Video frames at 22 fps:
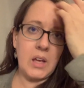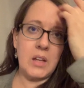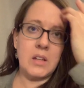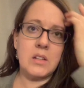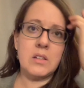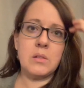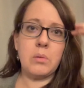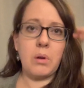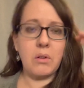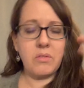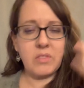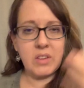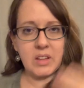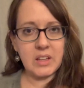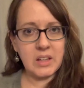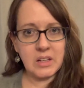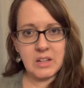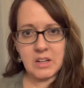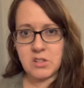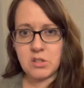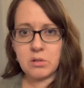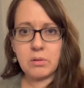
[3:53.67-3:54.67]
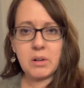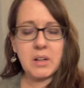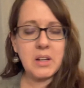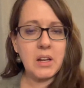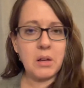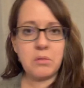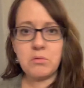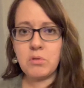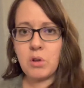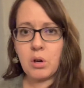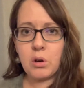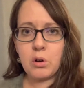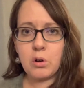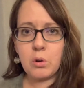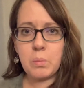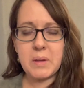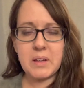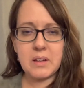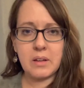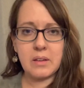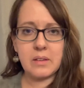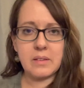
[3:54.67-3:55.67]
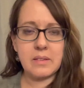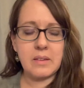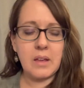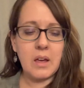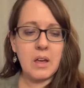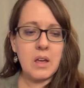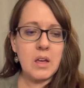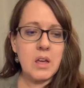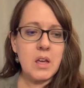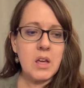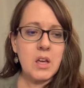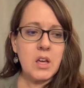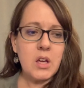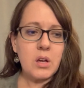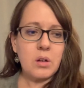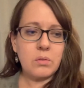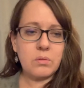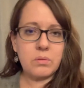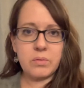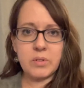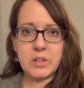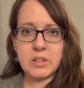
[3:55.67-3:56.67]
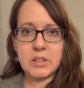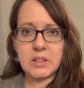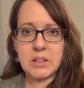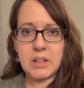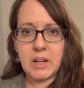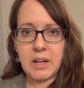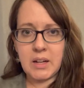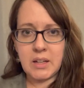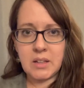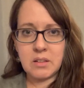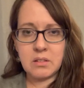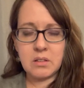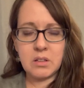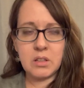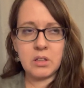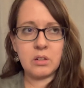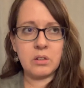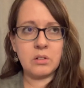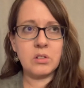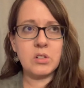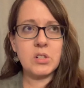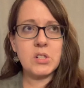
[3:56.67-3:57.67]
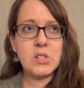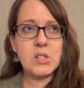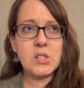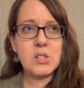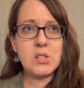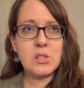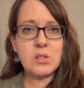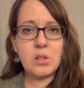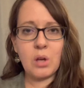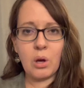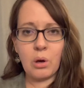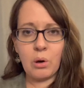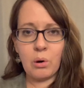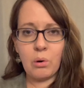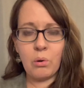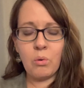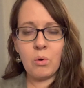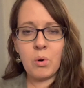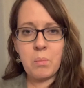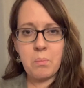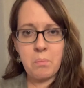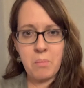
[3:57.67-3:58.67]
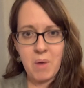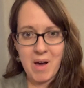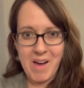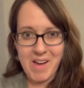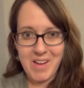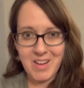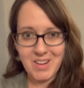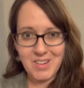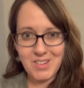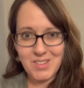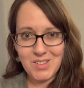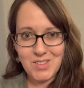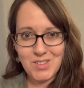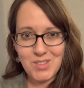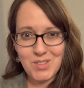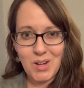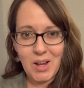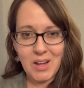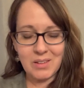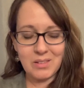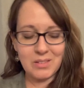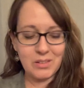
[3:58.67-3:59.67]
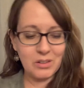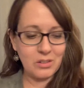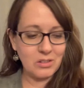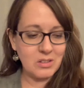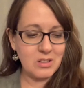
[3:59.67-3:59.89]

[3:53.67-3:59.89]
do I feel like I need to right now? No, because really I learned so much. I learned